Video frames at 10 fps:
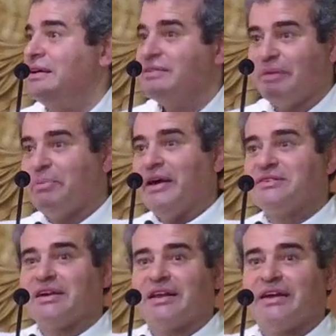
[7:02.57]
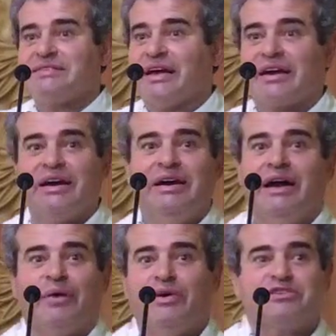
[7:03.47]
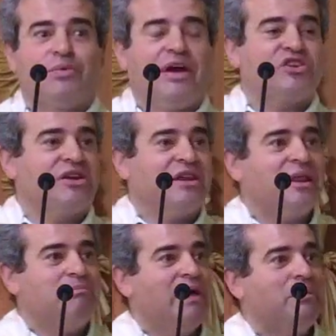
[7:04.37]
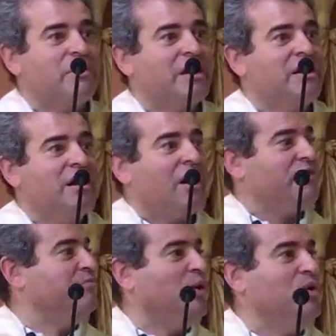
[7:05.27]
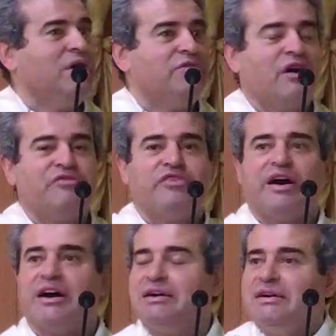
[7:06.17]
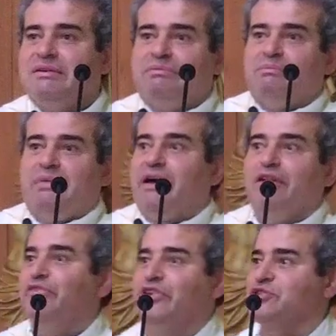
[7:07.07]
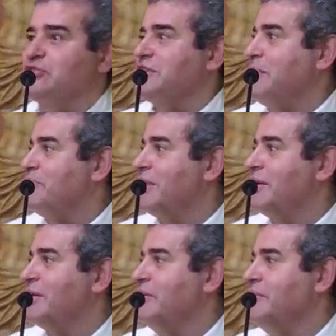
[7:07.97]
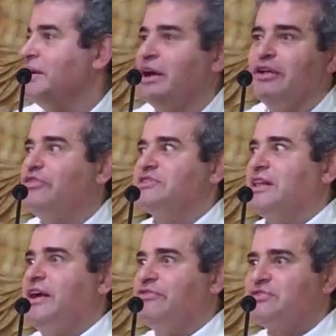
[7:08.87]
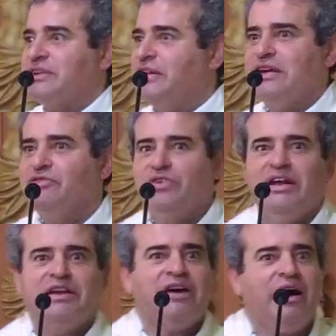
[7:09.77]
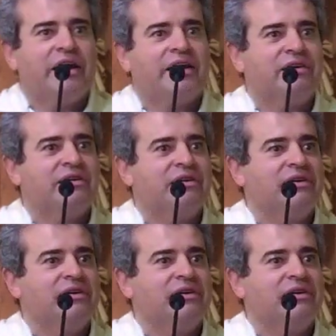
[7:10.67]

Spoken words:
That basically it's like a resurrection in the memory of Elvis or something, you know? Elvis lives. He didn't really die.